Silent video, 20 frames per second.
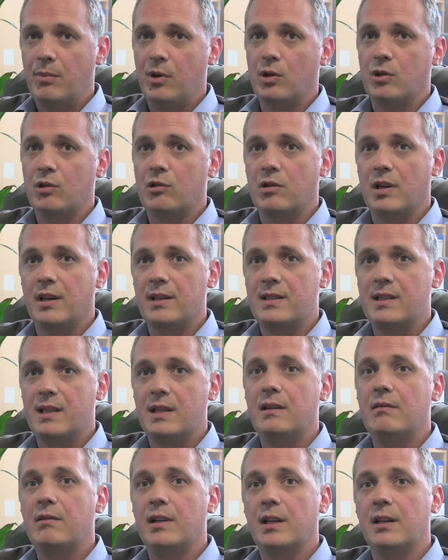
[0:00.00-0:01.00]
up on
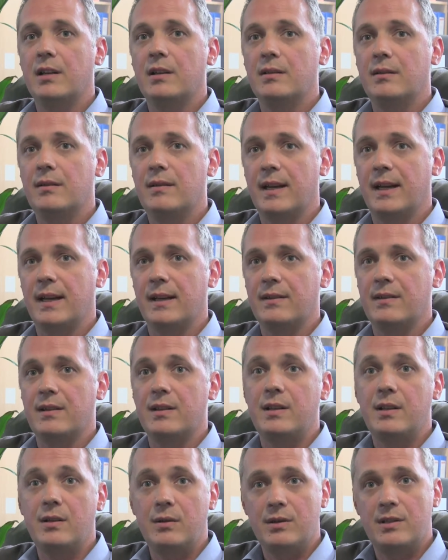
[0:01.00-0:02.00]
criteria that
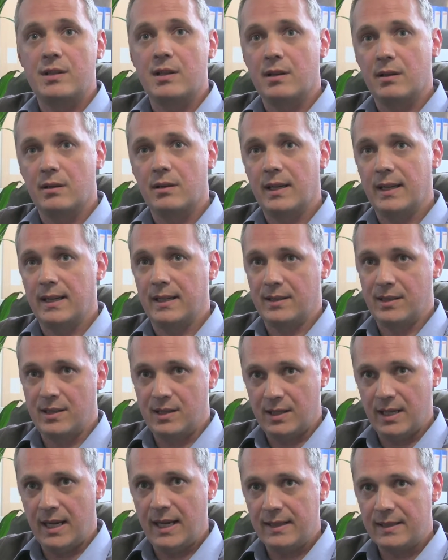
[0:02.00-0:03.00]
the user has
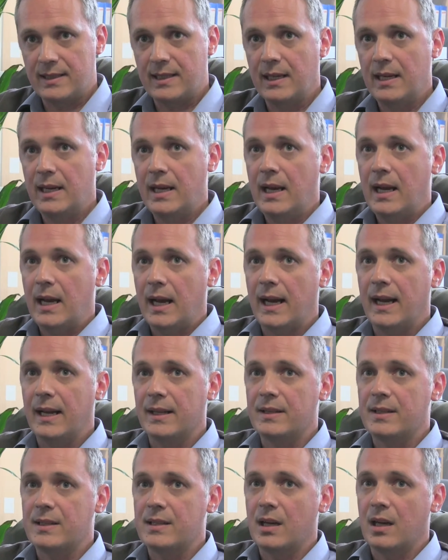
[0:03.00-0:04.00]
set,
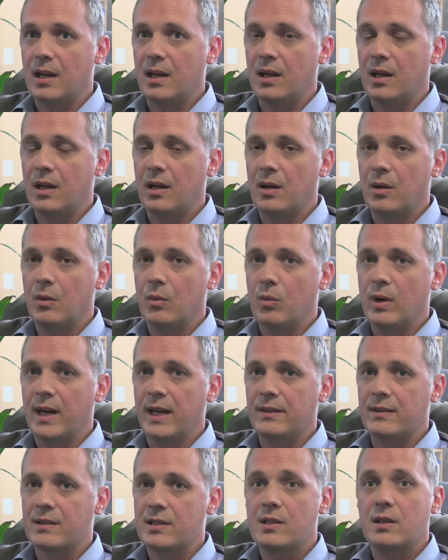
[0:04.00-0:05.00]
and
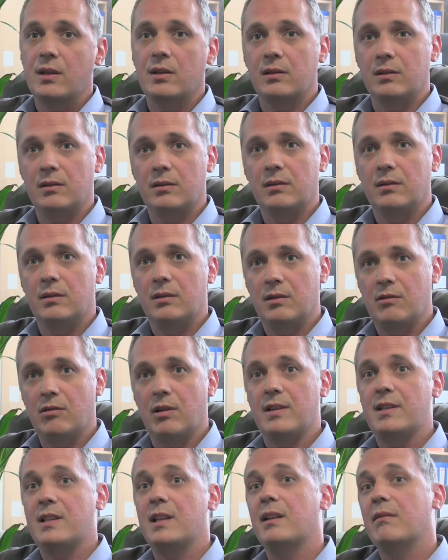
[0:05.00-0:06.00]
when certain
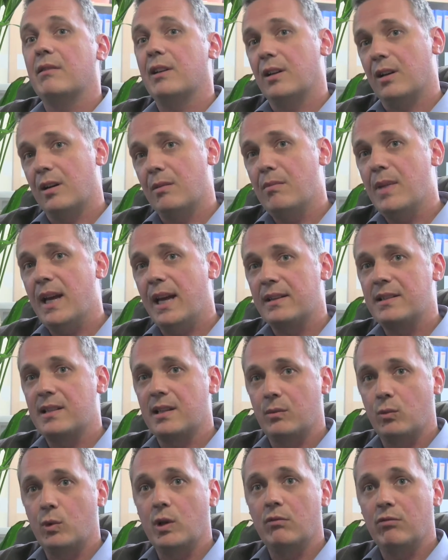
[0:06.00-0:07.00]
criteria are met,
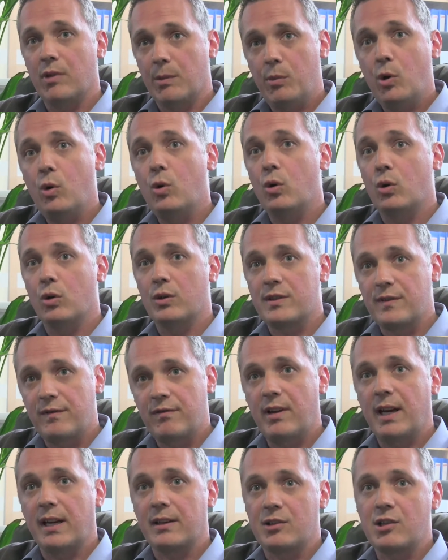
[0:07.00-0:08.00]
it will report
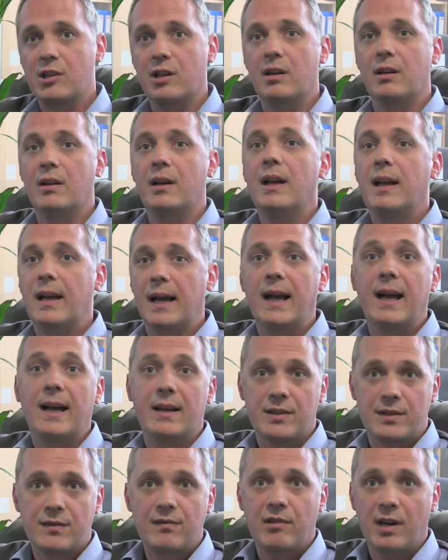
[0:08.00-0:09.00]
fracture
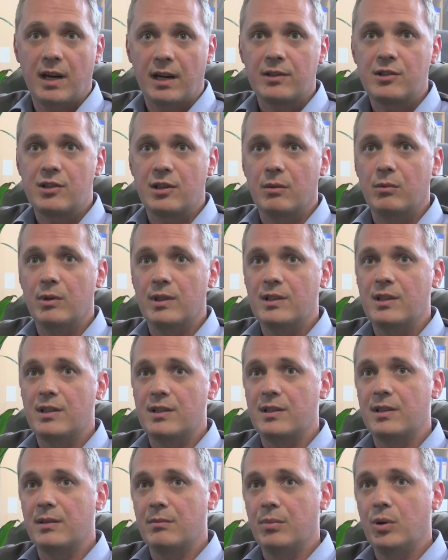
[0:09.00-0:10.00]
as fracture, which
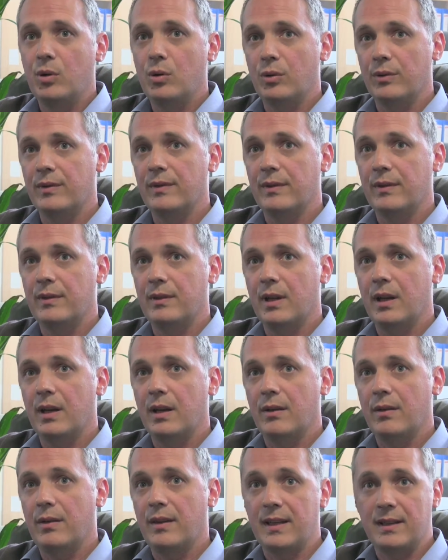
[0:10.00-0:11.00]
is an important
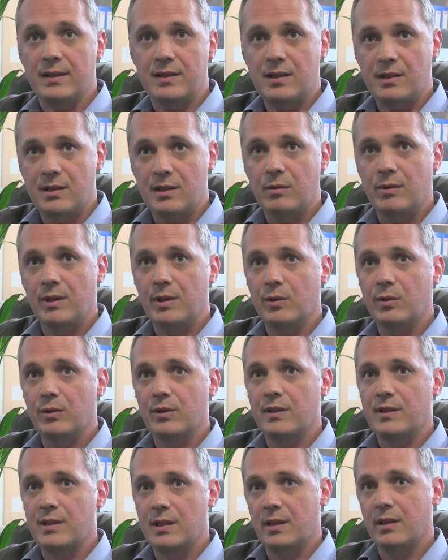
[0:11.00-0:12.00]
thing to do in
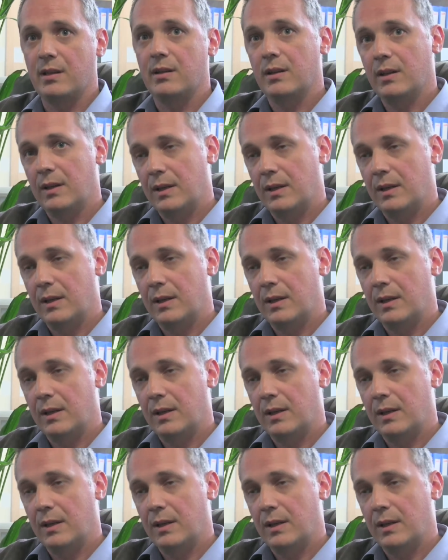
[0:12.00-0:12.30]
order to